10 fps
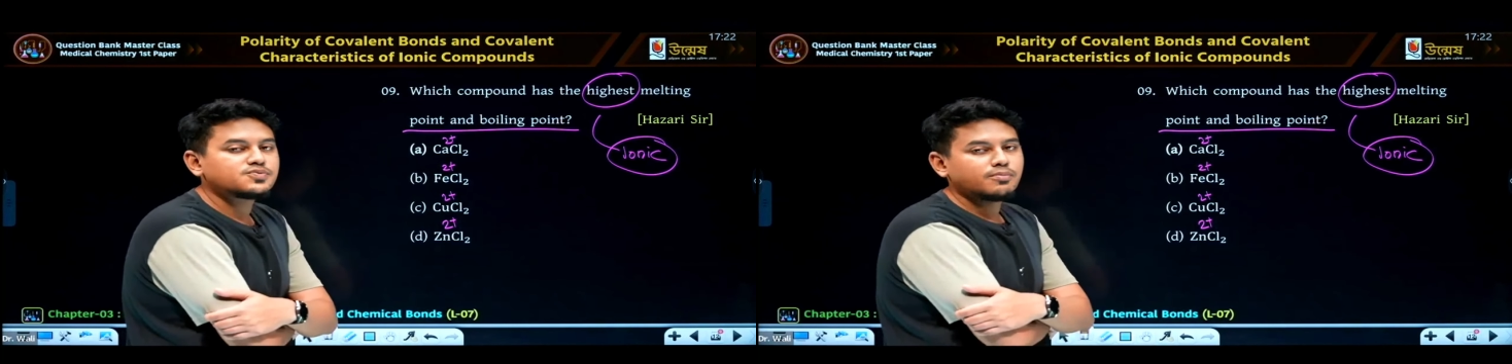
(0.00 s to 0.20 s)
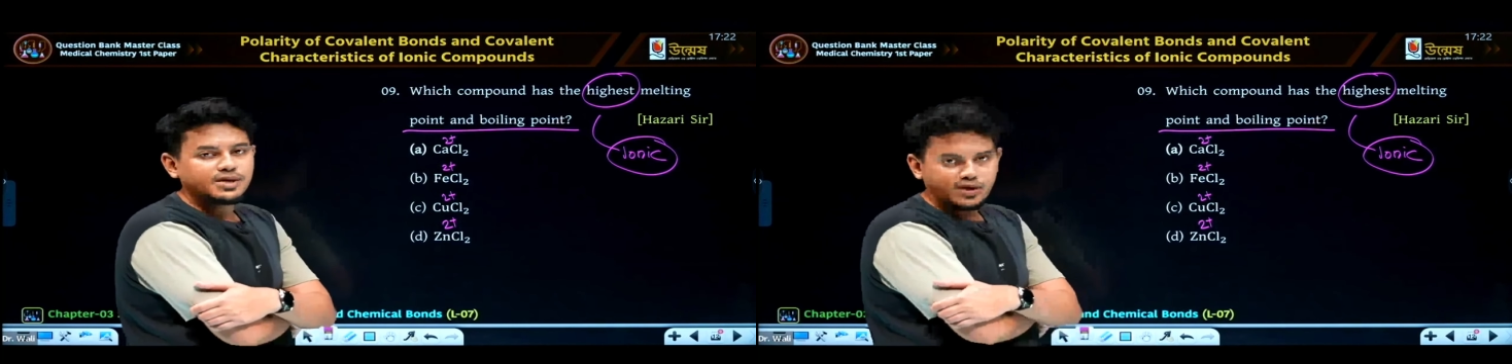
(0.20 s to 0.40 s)

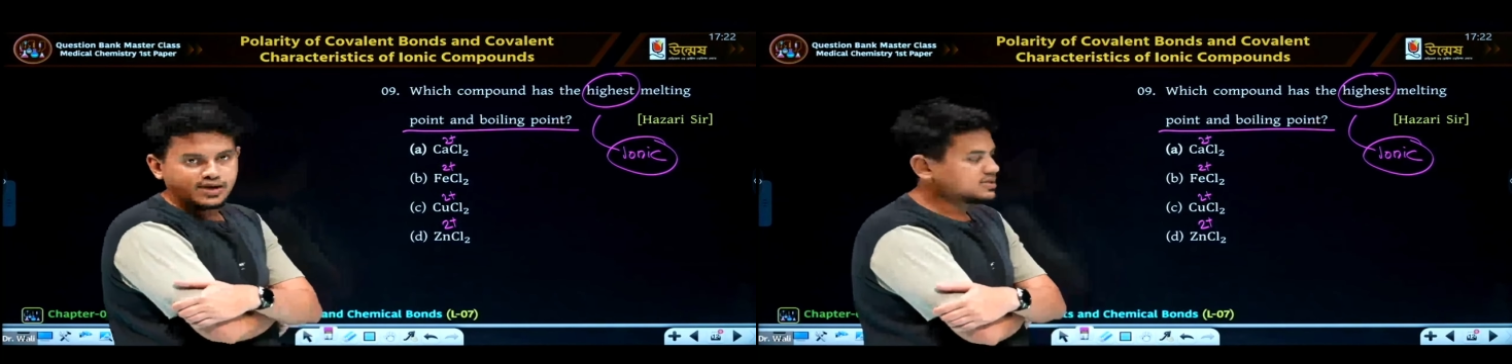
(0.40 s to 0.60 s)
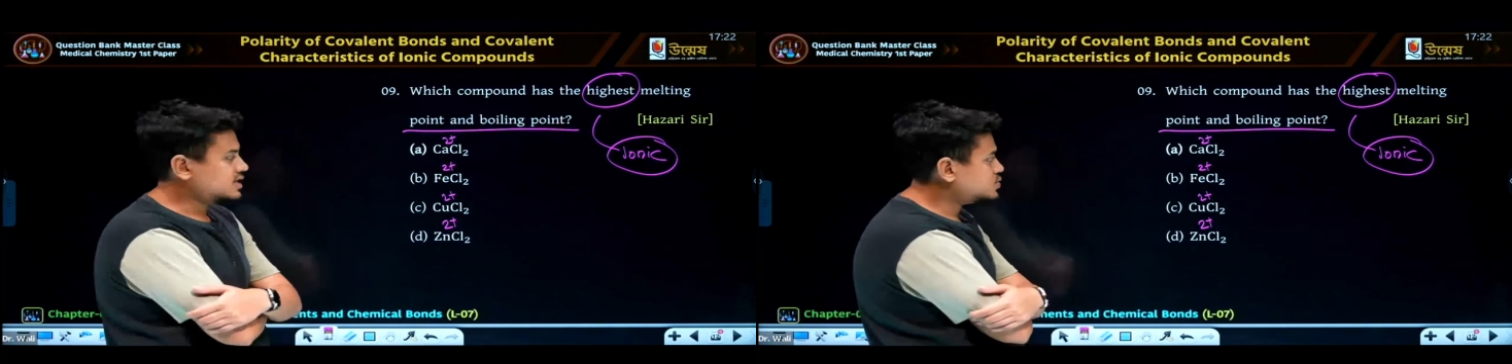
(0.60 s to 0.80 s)
less will be the
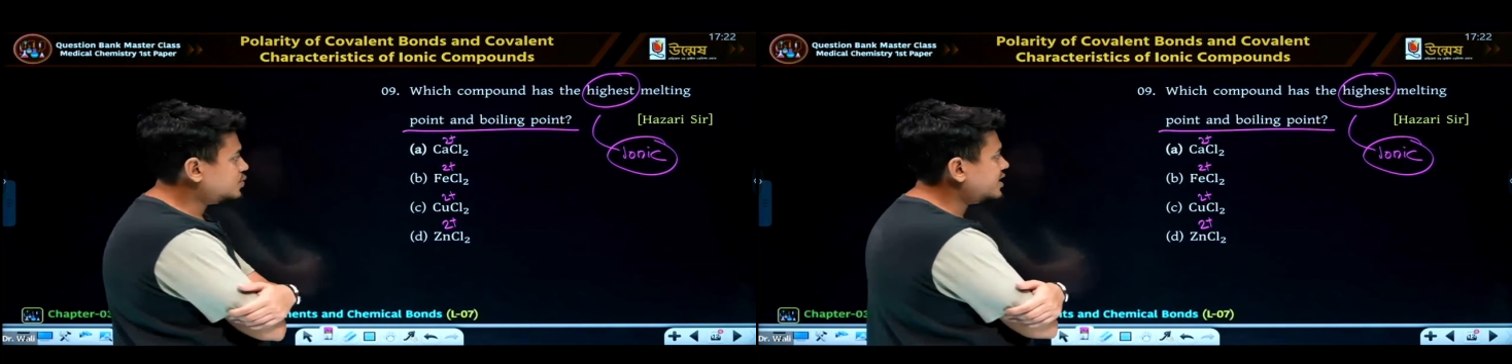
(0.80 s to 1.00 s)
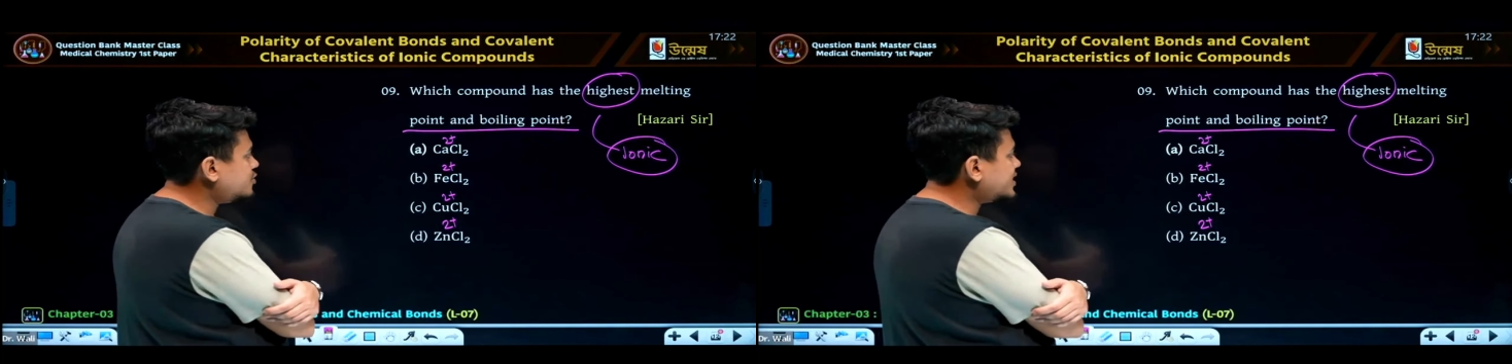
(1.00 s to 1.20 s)

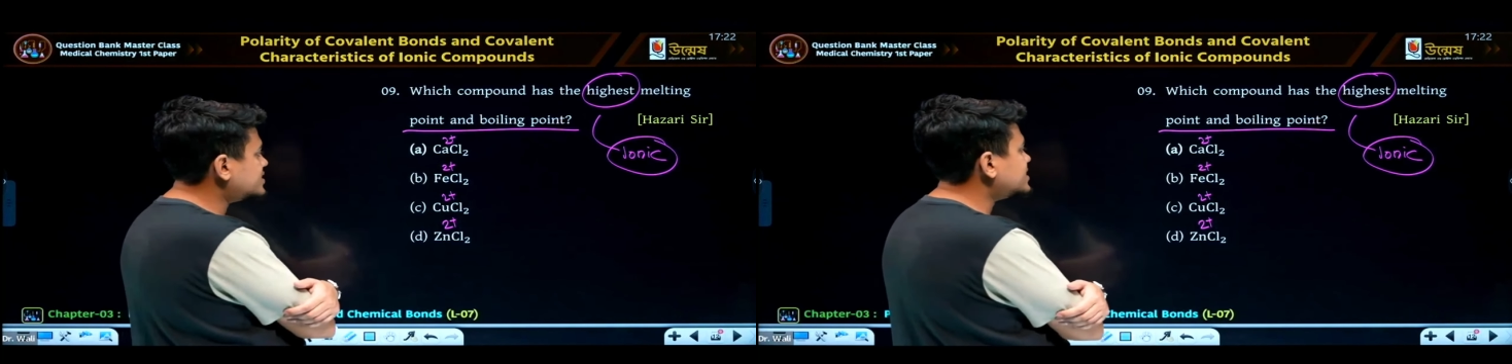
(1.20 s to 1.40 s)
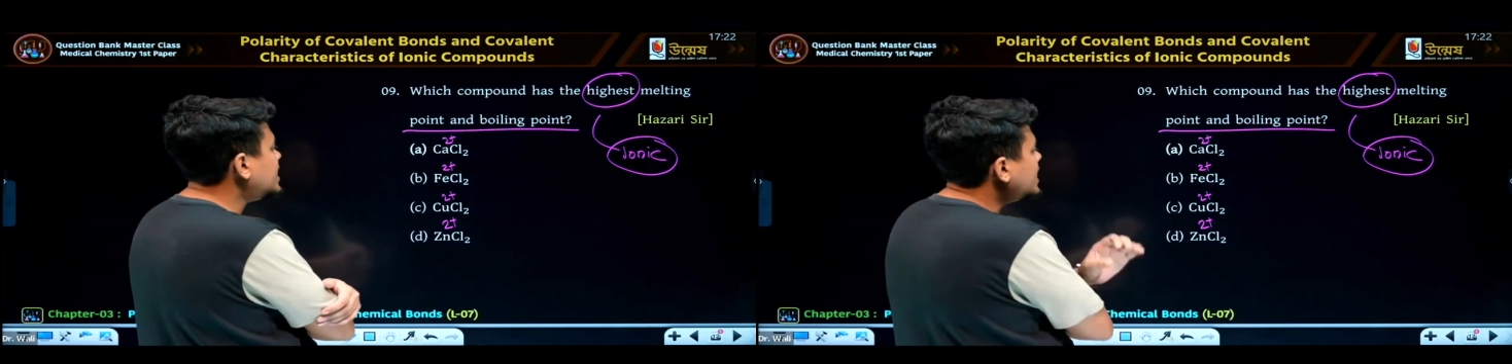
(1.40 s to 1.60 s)
polarization. So here
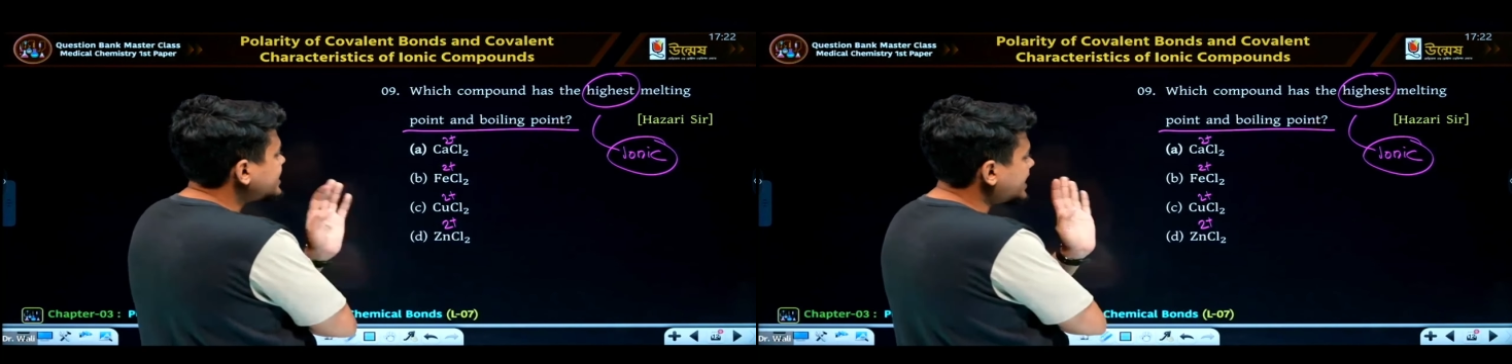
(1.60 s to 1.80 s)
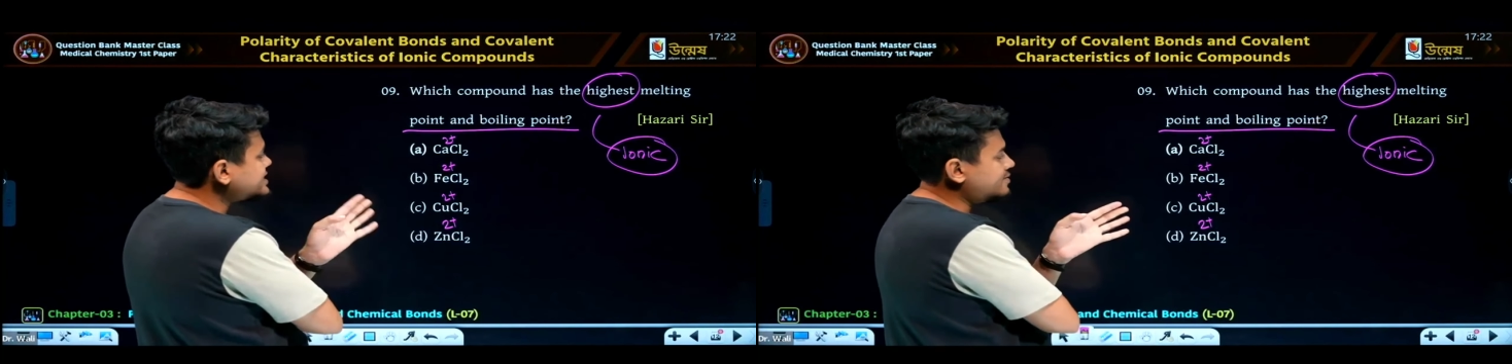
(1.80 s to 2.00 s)
we can see
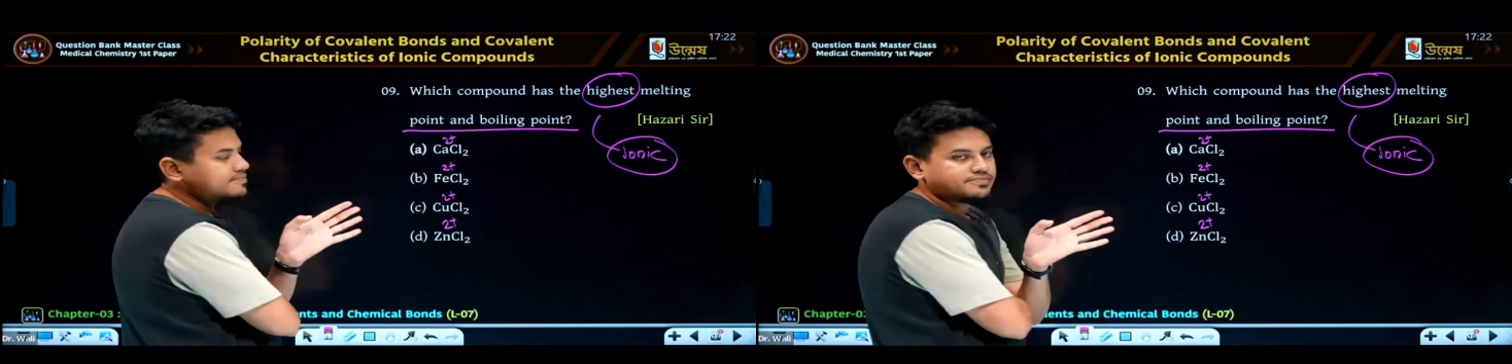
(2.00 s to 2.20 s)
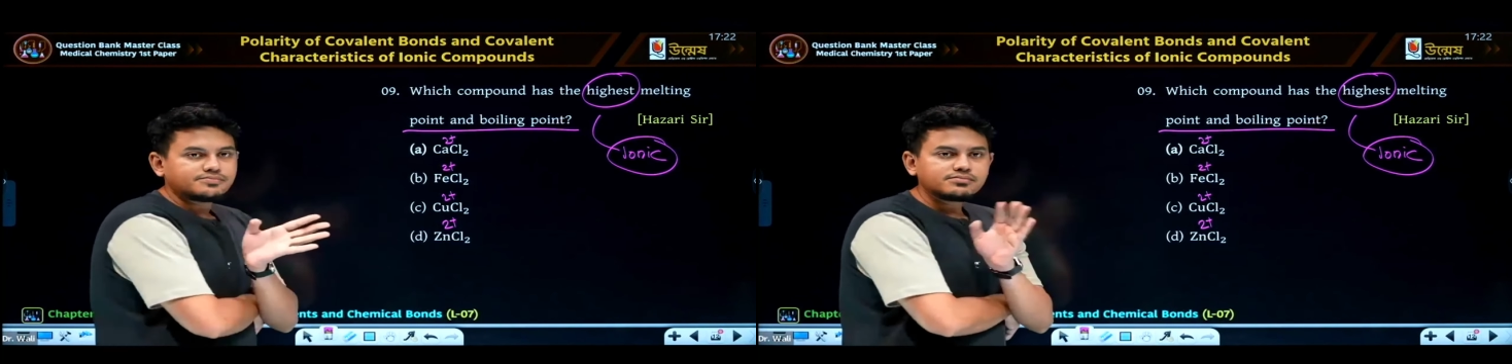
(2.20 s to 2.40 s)

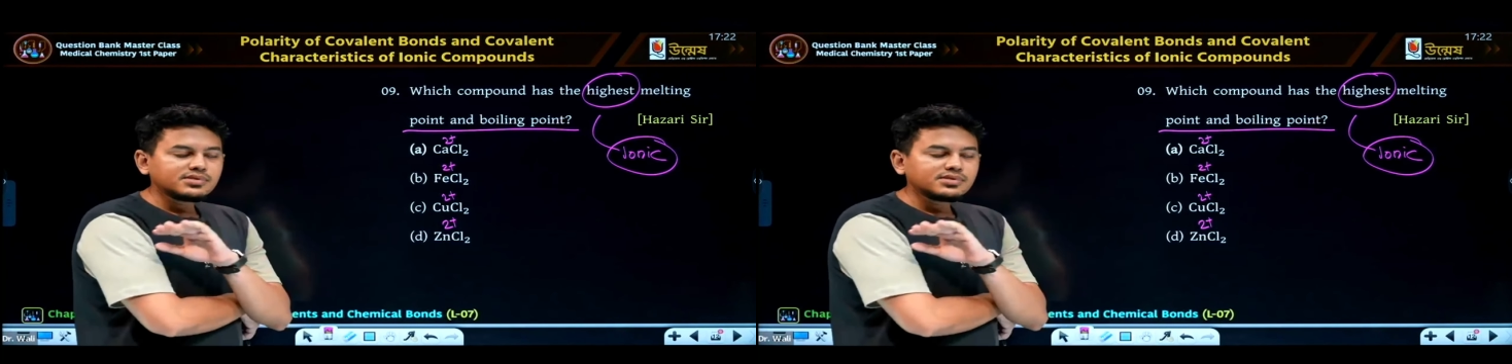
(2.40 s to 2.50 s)
calcium,